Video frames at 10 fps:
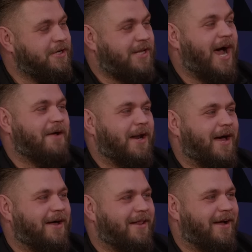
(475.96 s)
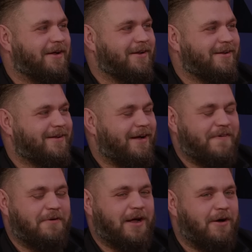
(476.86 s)
know, you can die. That, like I
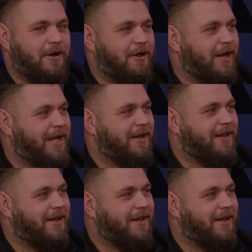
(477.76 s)
found out a lot so